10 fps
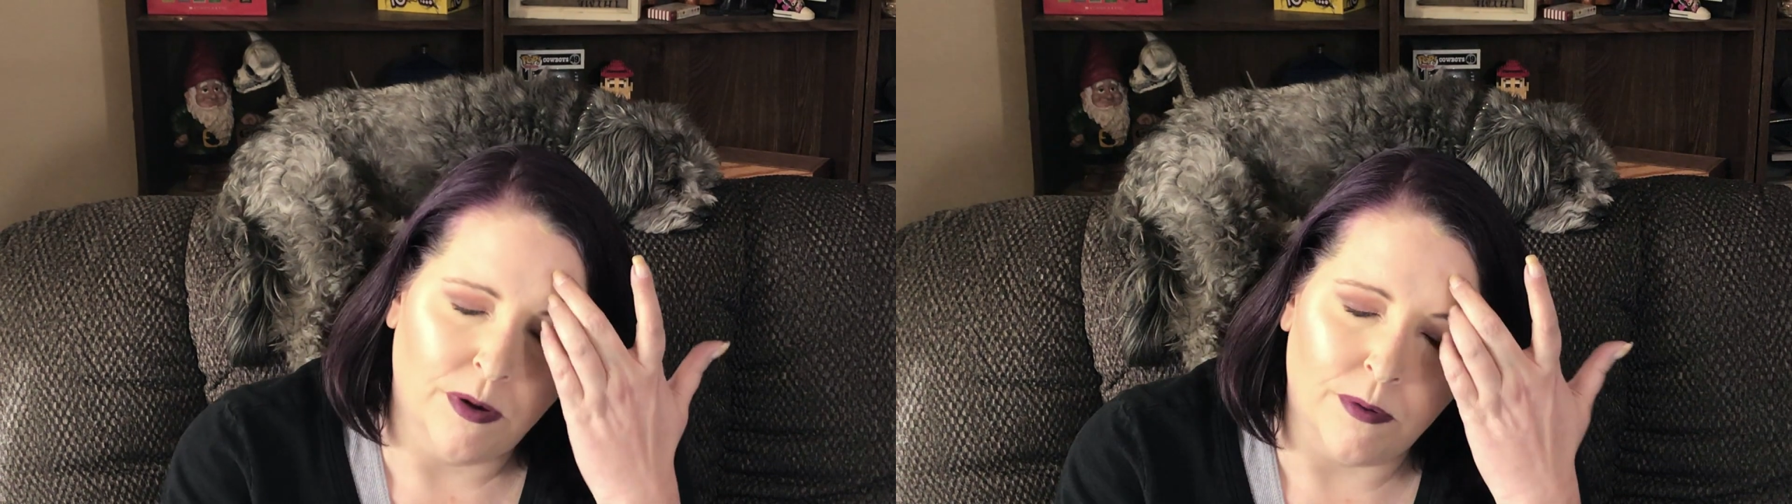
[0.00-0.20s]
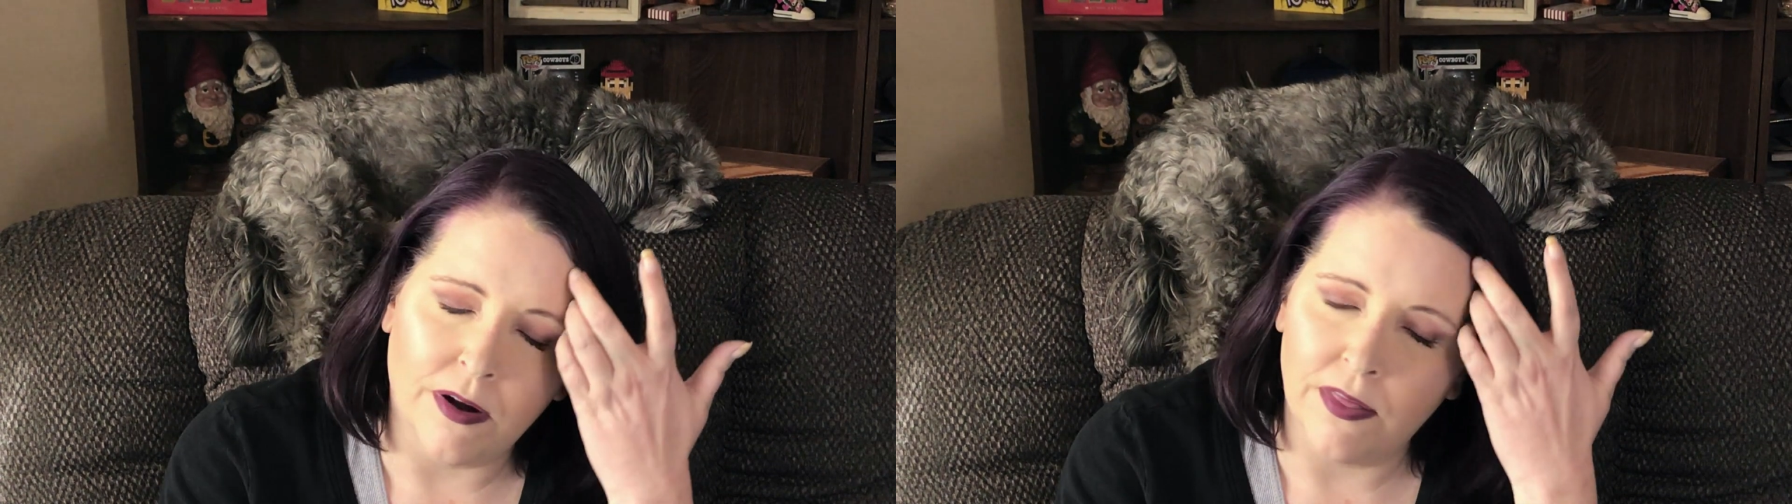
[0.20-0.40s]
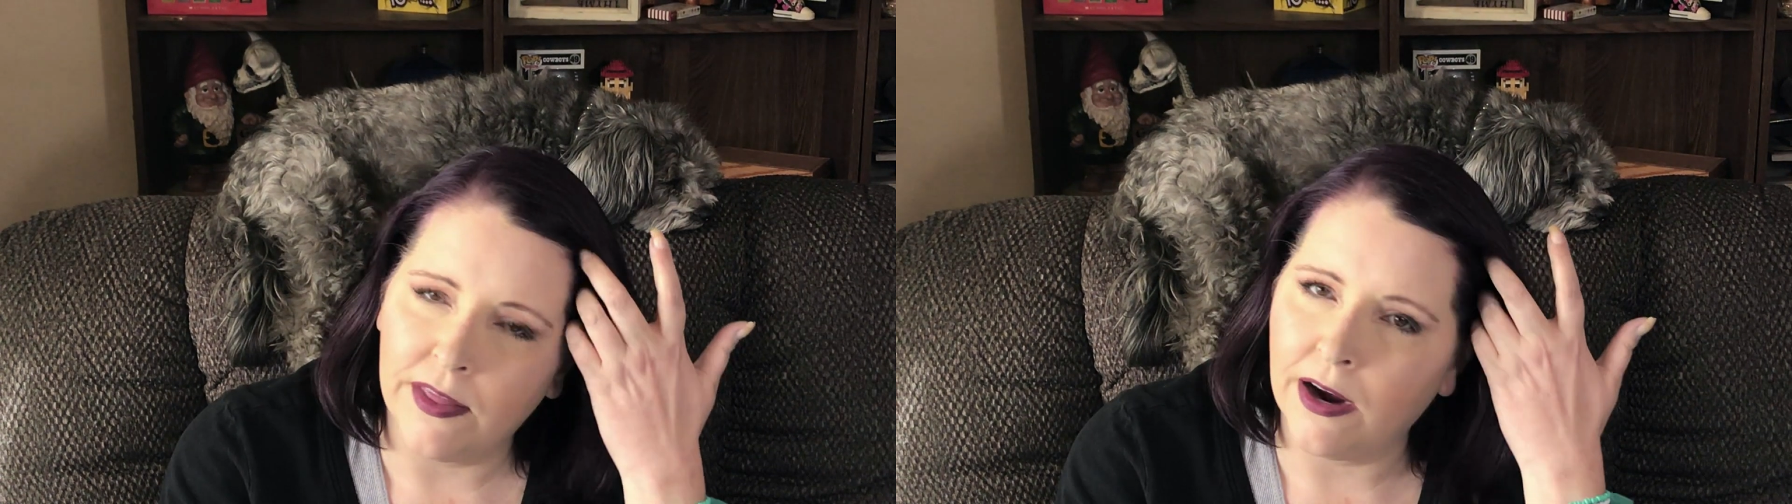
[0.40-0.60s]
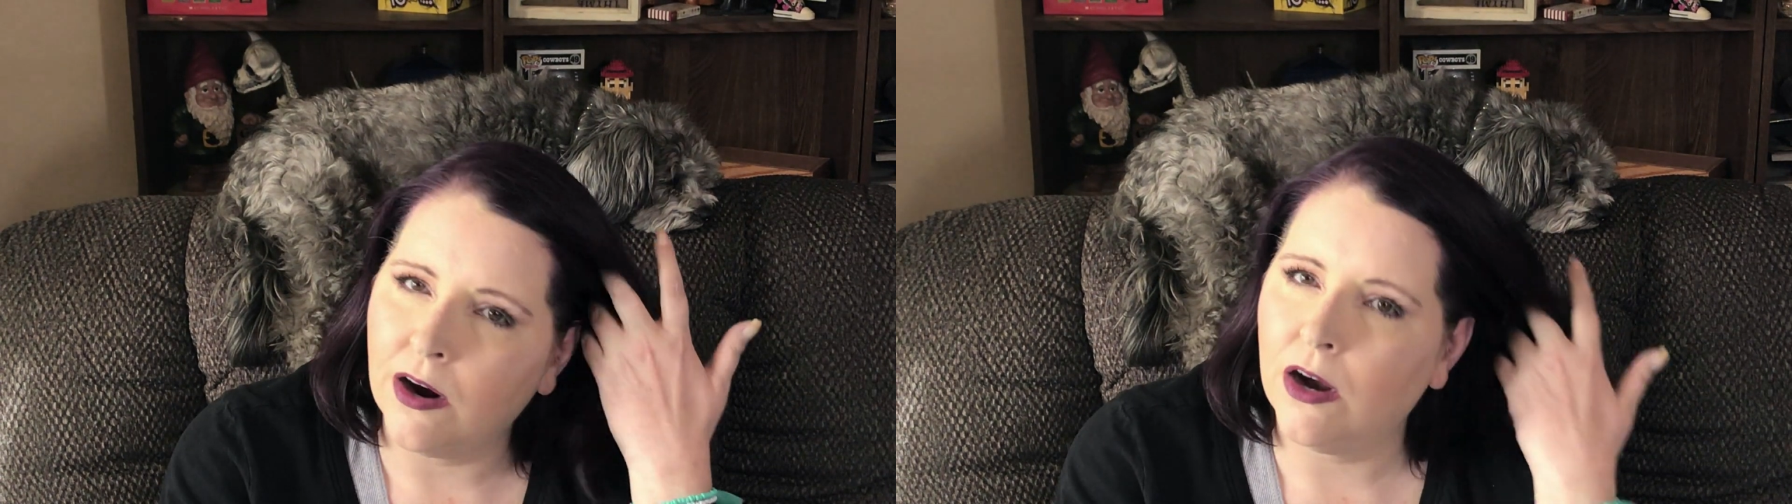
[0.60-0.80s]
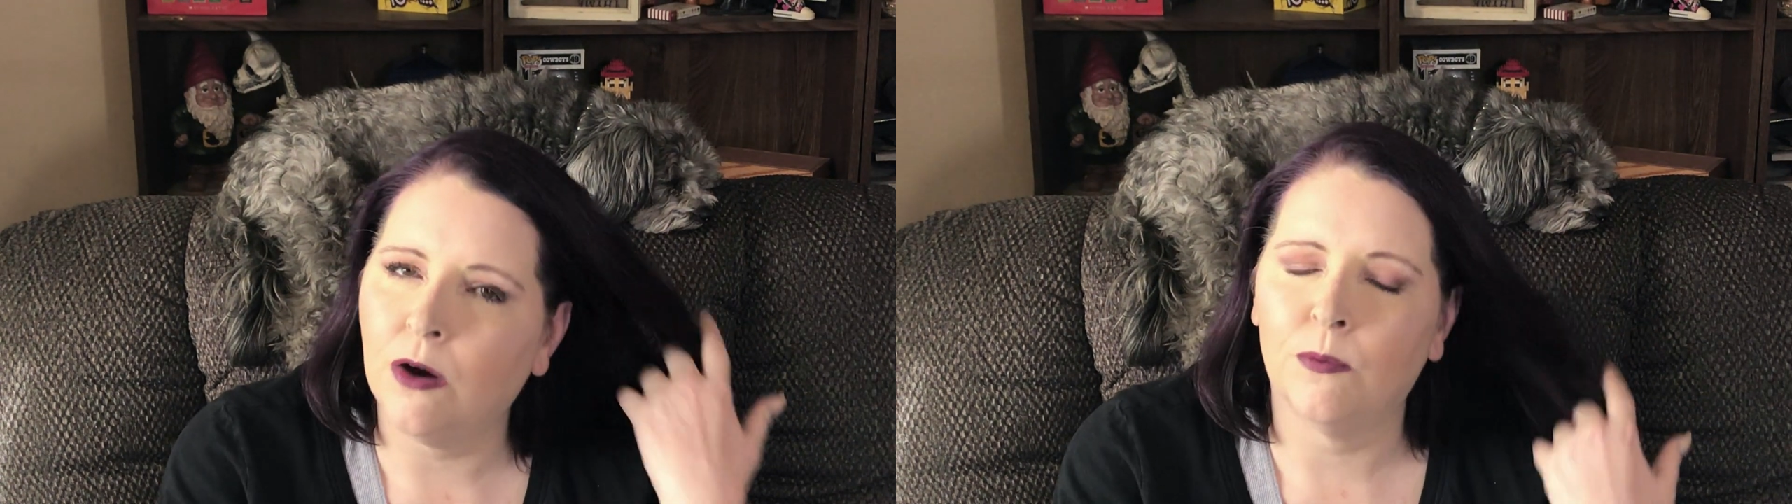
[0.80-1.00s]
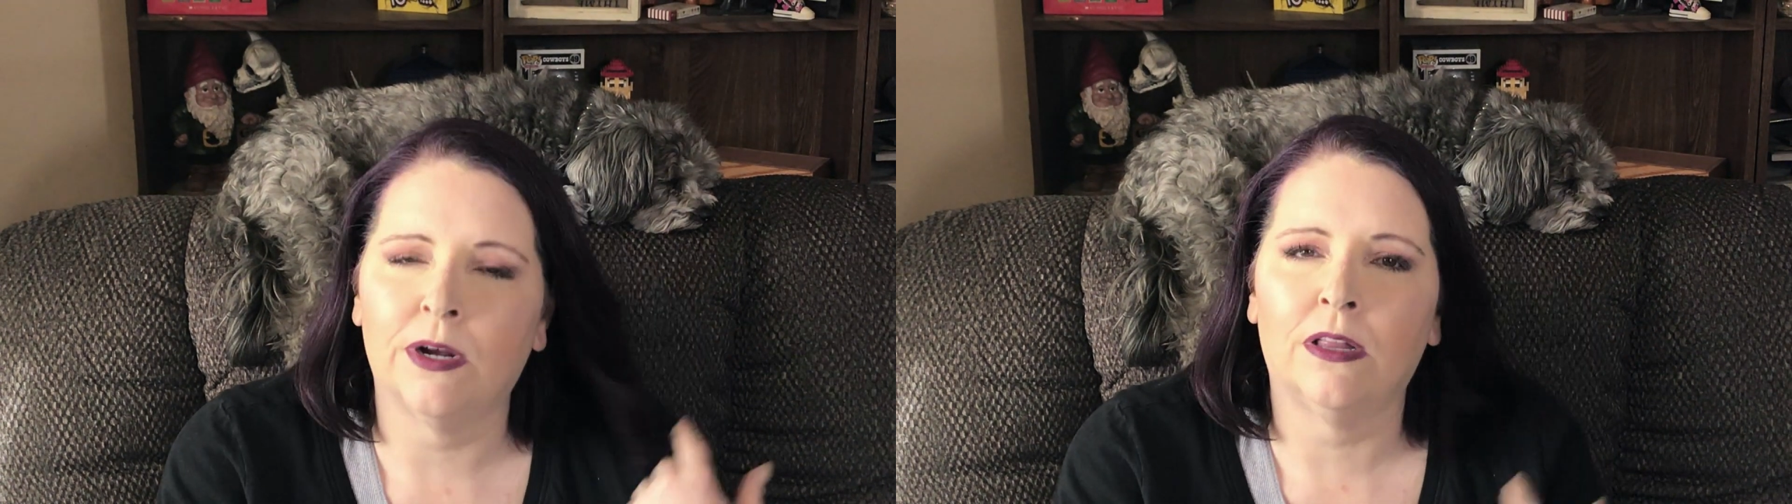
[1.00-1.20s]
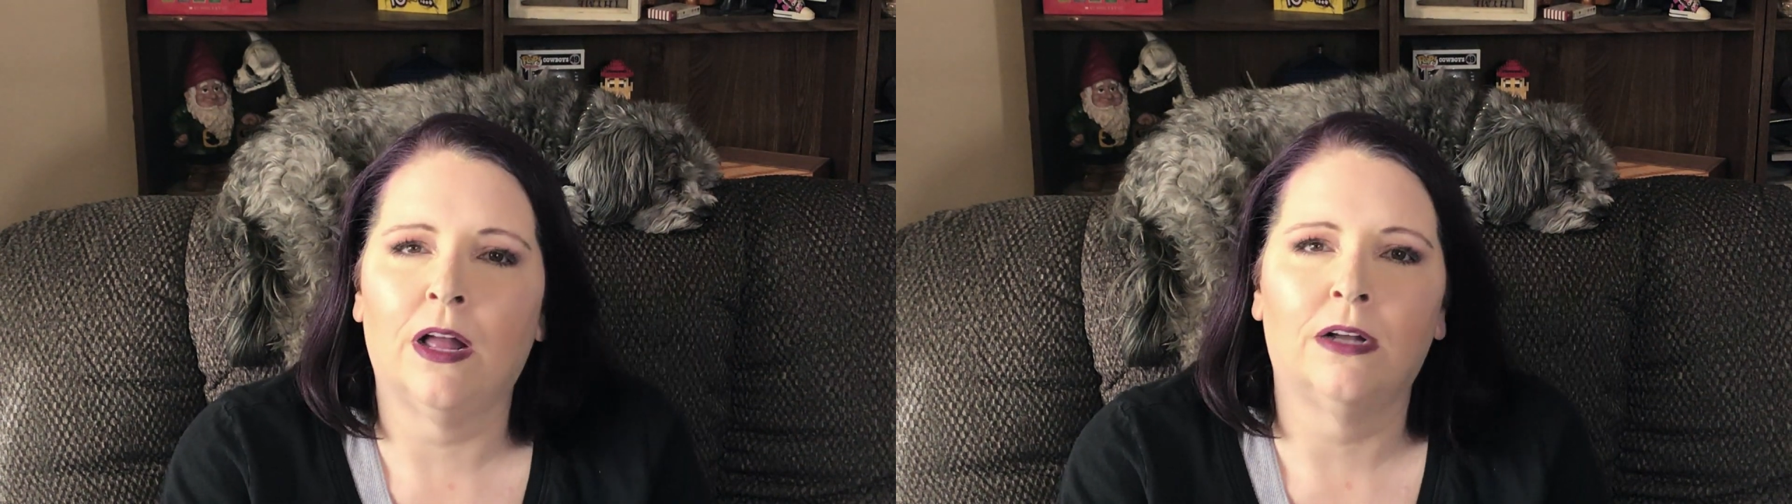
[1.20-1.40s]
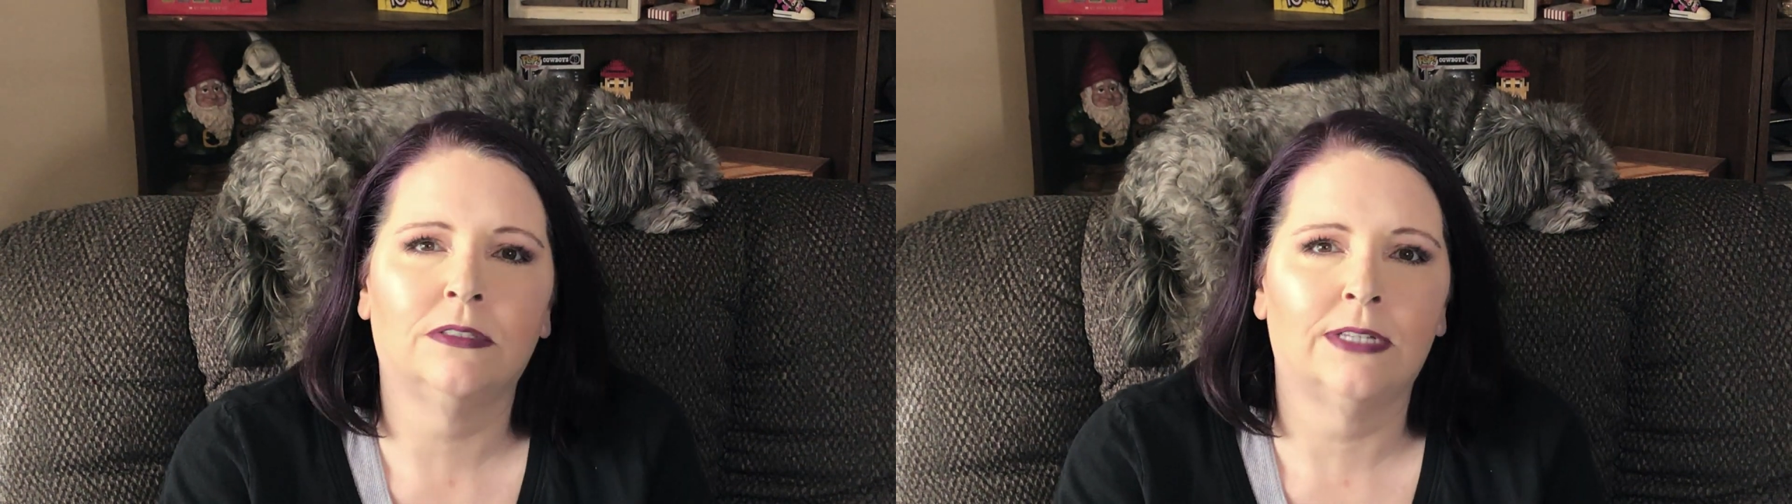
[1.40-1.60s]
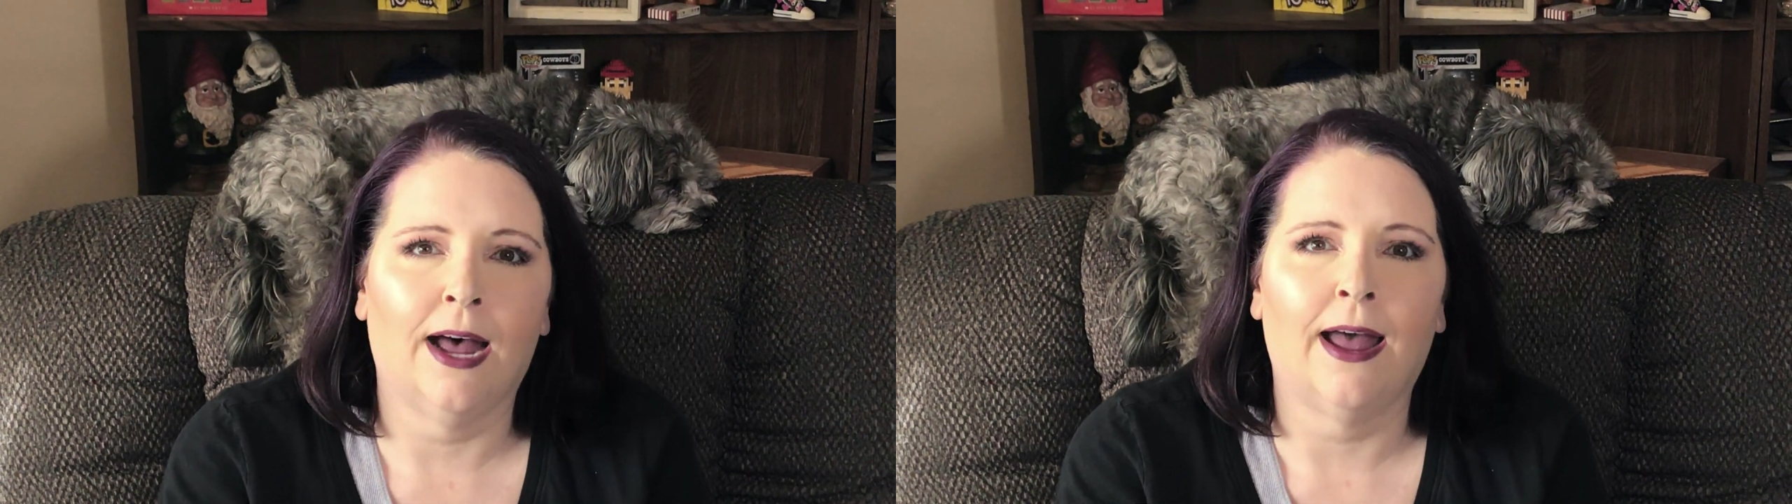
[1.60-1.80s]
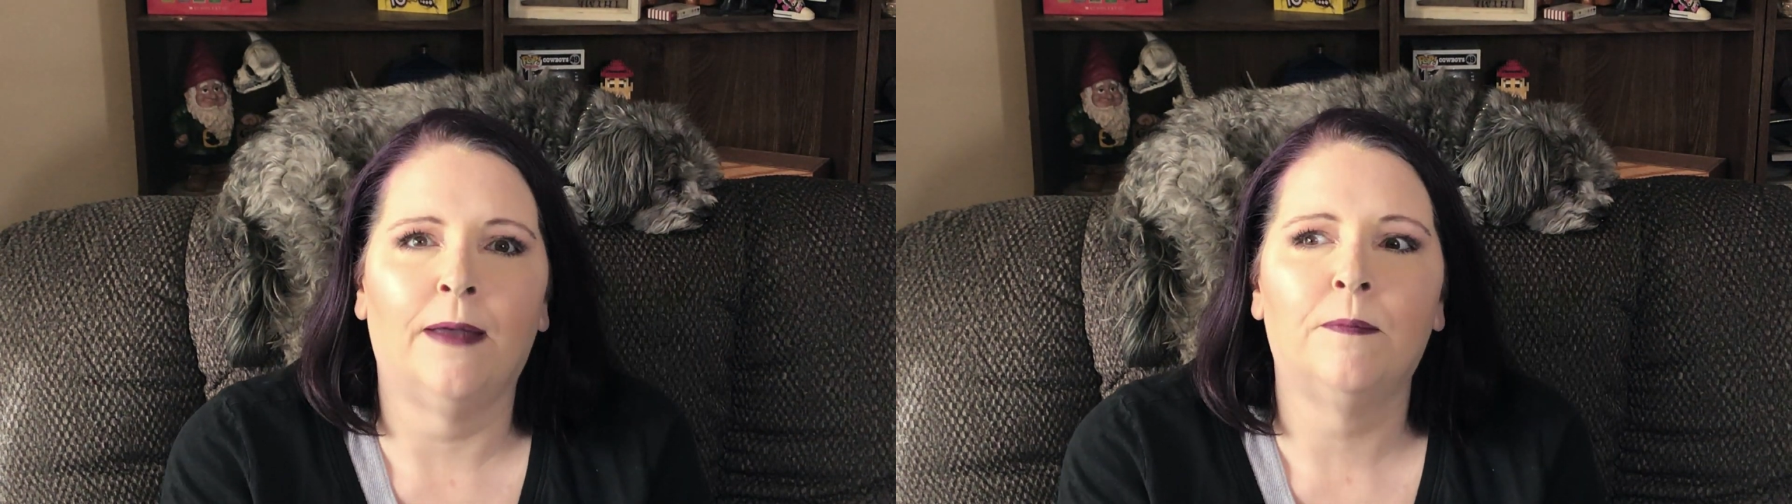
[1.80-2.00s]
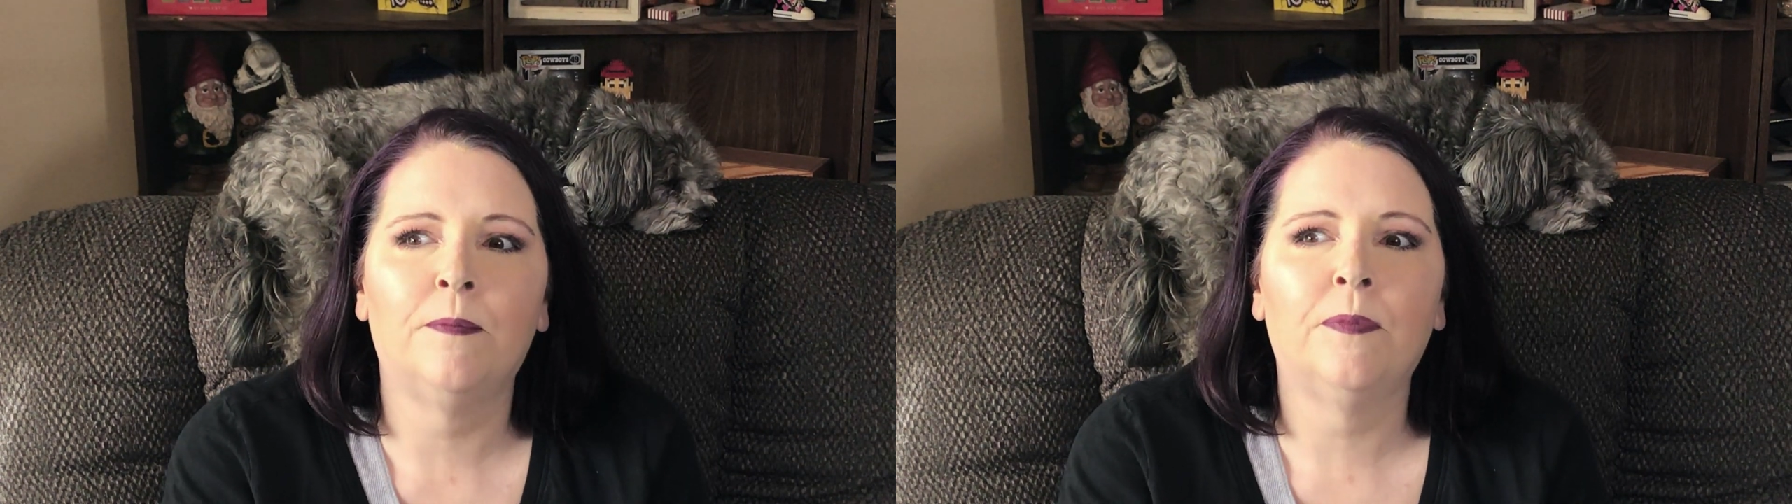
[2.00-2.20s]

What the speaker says: we weren't there a real long time.